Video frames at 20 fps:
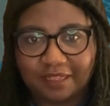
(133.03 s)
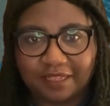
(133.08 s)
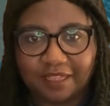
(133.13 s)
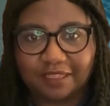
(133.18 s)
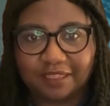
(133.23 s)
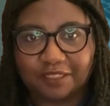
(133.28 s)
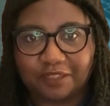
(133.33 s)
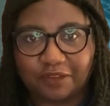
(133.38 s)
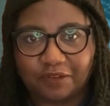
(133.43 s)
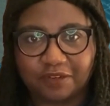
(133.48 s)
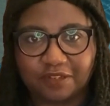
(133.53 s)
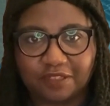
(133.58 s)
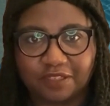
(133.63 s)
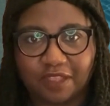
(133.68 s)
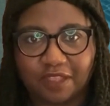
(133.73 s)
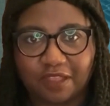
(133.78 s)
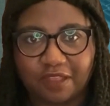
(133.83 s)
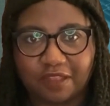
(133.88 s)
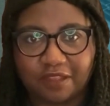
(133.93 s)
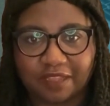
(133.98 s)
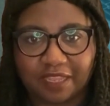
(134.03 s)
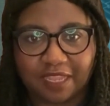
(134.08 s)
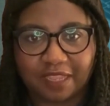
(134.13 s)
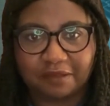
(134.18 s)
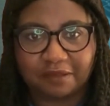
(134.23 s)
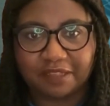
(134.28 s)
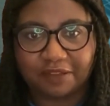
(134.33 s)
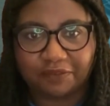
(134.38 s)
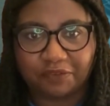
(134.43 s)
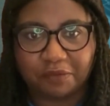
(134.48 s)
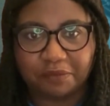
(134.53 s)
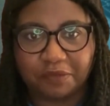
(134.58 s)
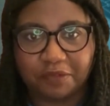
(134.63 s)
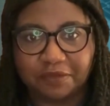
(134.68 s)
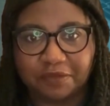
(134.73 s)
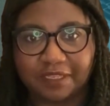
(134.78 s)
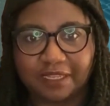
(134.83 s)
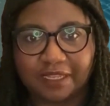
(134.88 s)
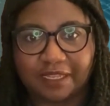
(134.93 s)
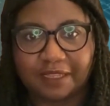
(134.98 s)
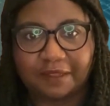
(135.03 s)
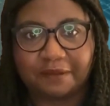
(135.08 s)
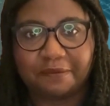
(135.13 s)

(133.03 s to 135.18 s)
a certain song and different music.